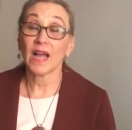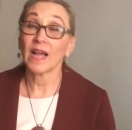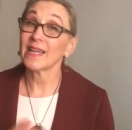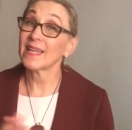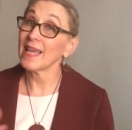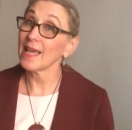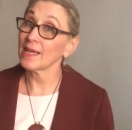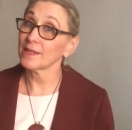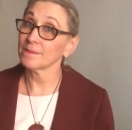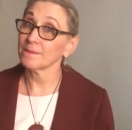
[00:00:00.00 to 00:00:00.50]

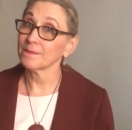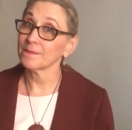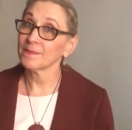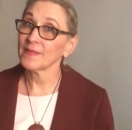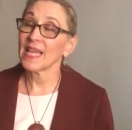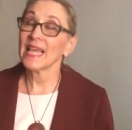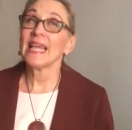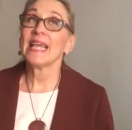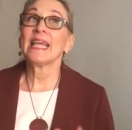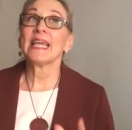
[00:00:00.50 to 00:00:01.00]
Again,
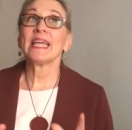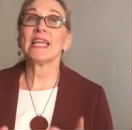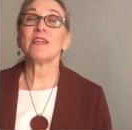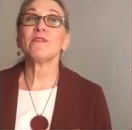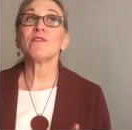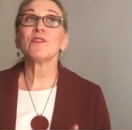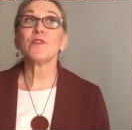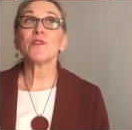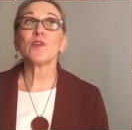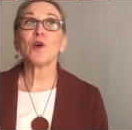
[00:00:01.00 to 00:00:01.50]

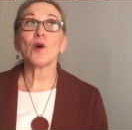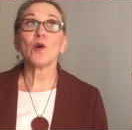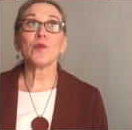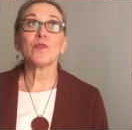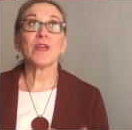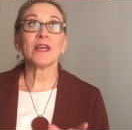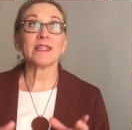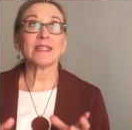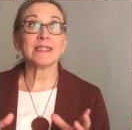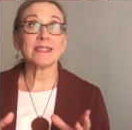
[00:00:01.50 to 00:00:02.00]
even though
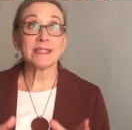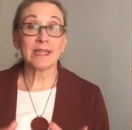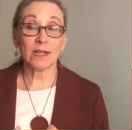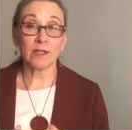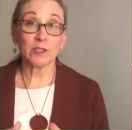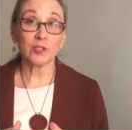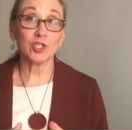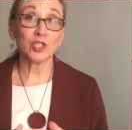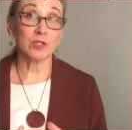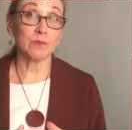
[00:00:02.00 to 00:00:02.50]
that
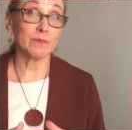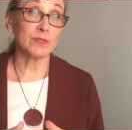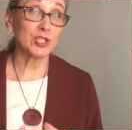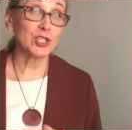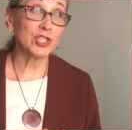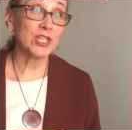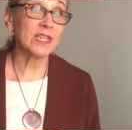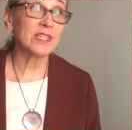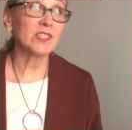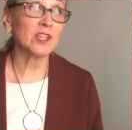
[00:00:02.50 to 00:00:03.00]
intelligent
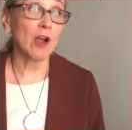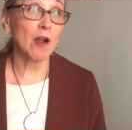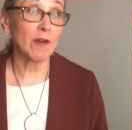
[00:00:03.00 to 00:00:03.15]
machines